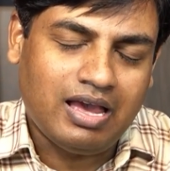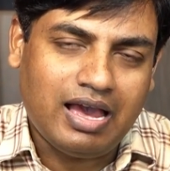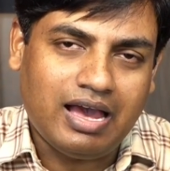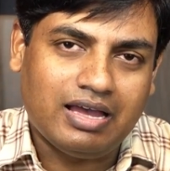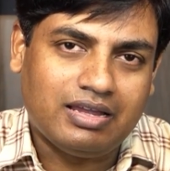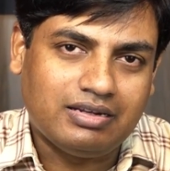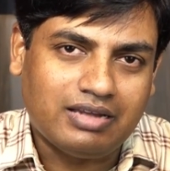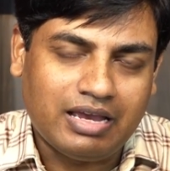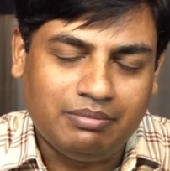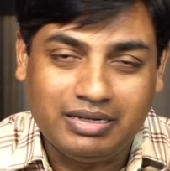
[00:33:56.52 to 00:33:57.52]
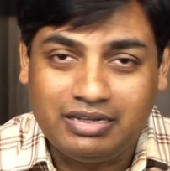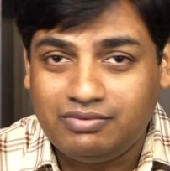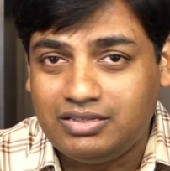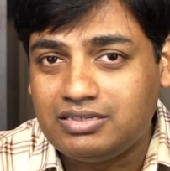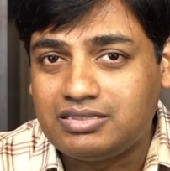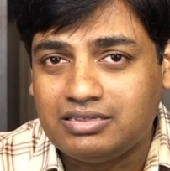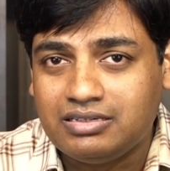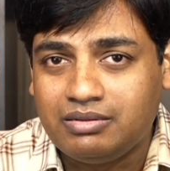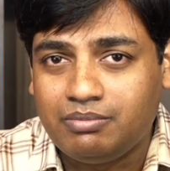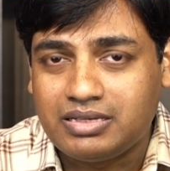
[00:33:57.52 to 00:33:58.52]
And I believe this
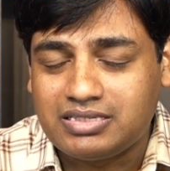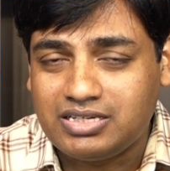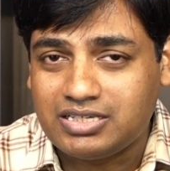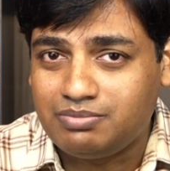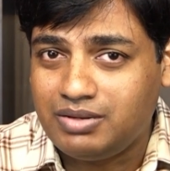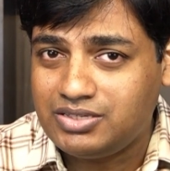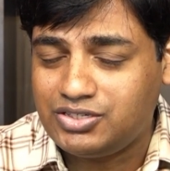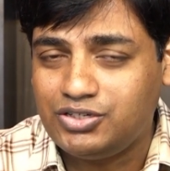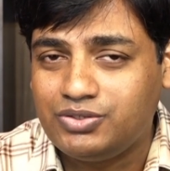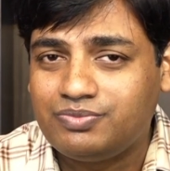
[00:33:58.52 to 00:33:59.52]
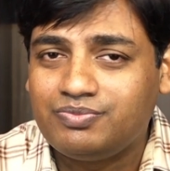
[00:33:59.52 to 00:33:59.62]
message has blessed you.